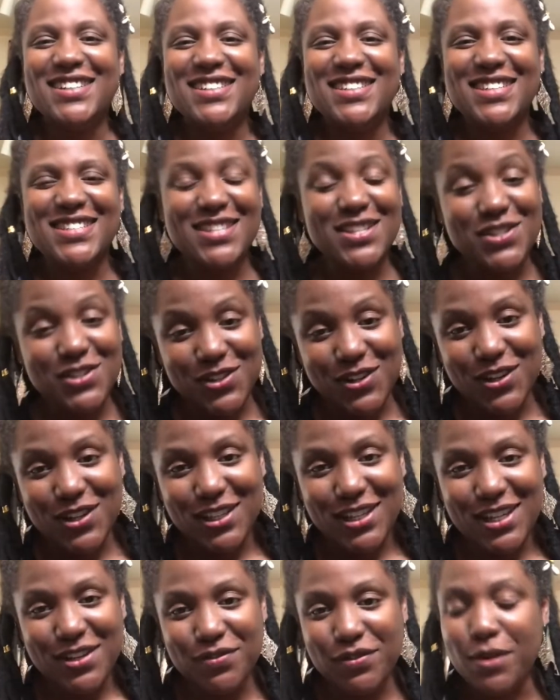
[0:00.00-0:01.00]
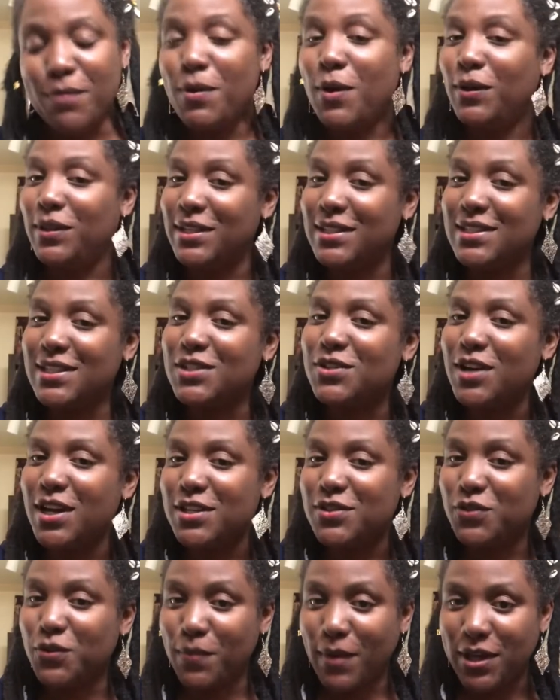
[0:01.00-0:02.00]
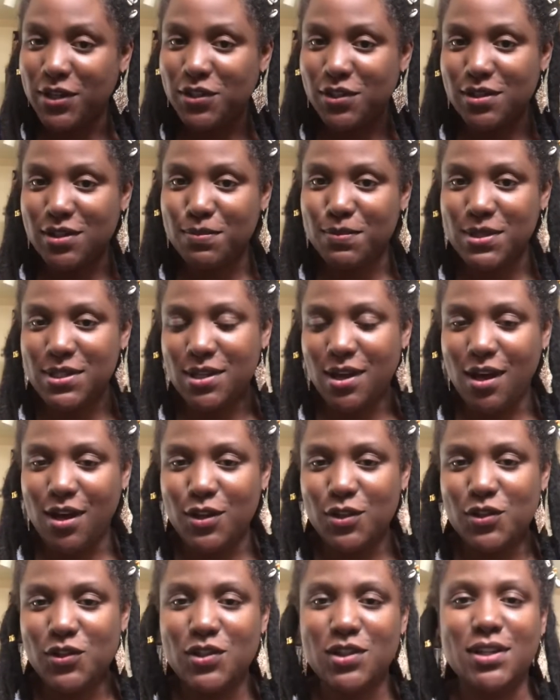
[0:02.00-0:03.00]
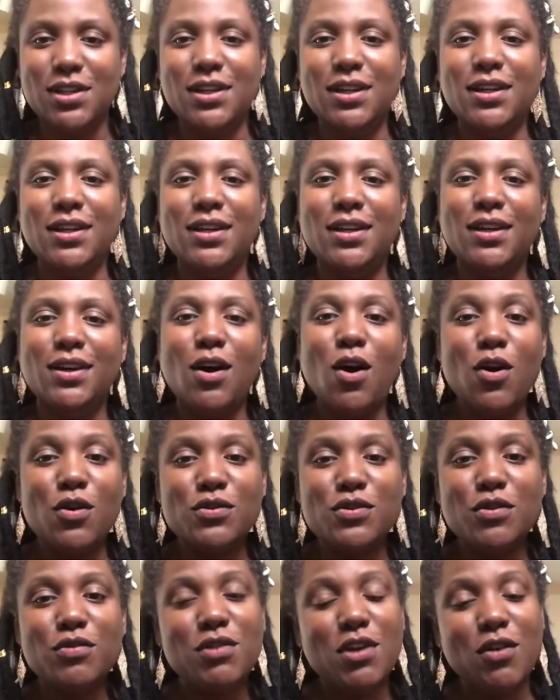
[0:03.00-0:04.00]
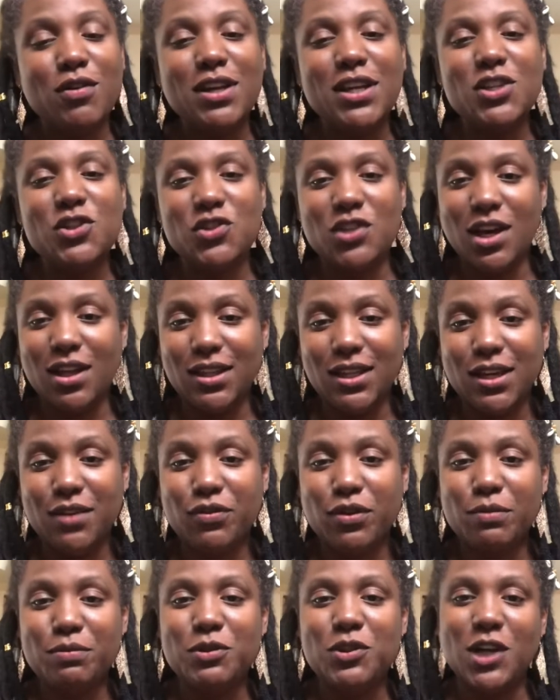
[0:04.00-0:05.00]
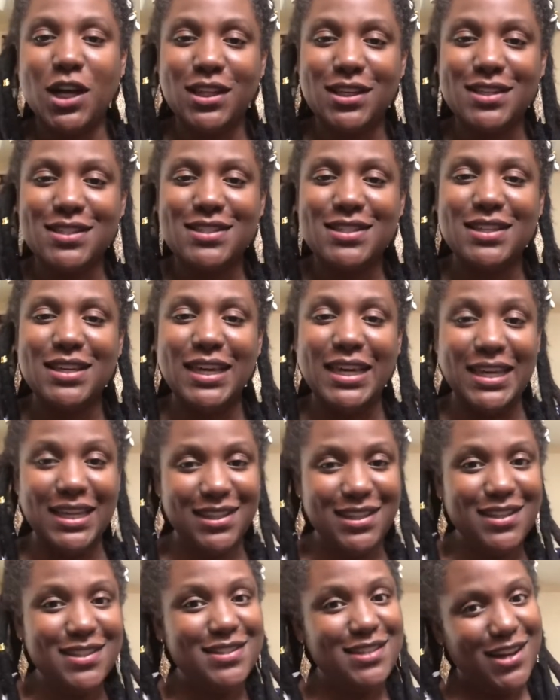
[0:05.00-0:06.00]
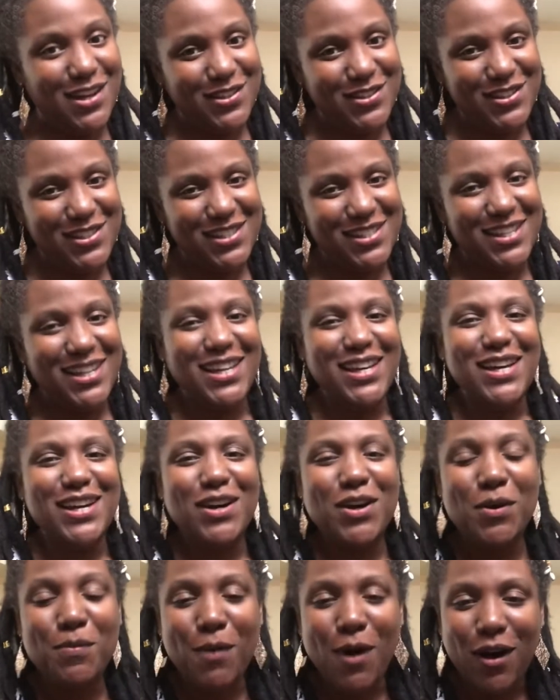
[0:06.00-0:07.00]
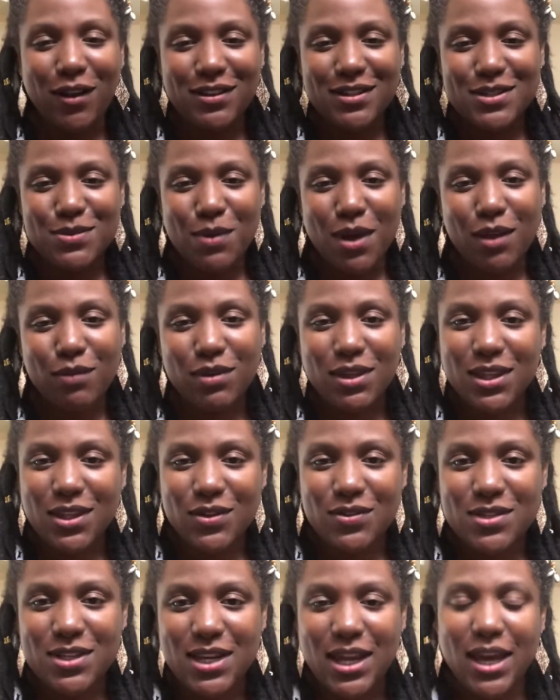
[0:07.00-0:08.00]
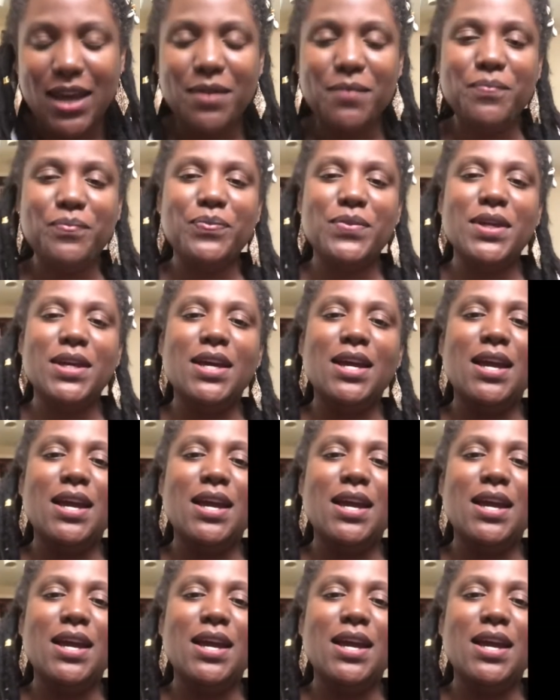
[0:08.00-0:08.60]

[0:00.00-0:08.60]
This is Shirley from Holistic Transformations Massage, also known as Jolly from Jolly's Healing Touch. Hope all is well with you today. This is a